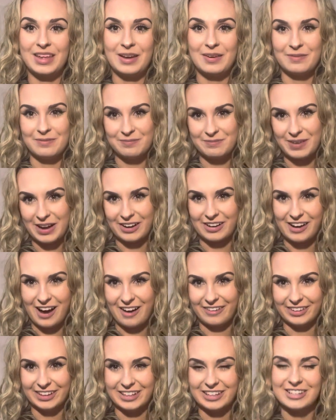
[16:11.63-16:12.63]
better
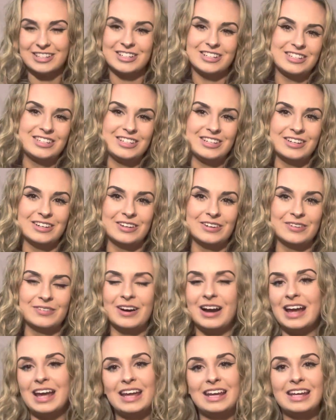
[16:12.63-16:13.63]
knowledge to
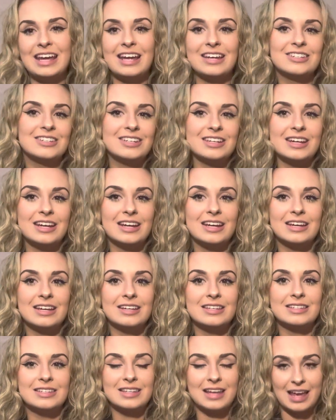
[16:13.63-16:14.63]
what ADHD
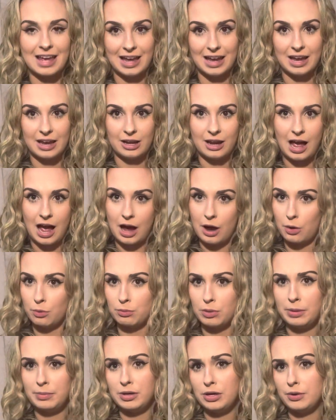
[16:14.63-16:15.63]
is and how
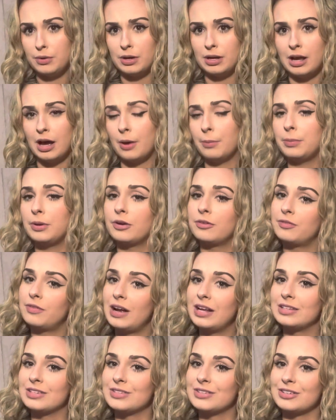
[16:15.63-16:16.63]
maybe you can help your
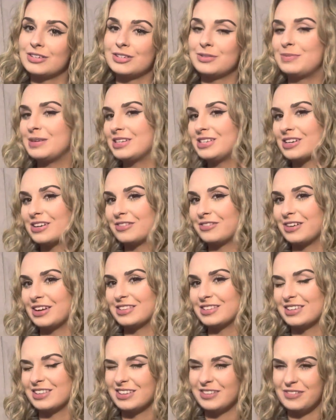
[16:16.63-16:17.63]
friends or speak to your friends
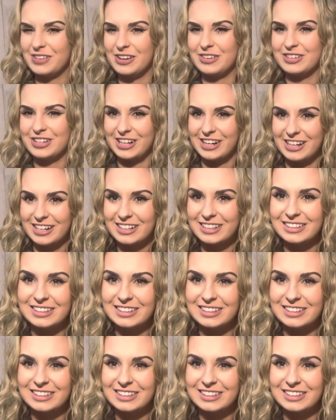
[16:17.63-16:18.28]
in the future.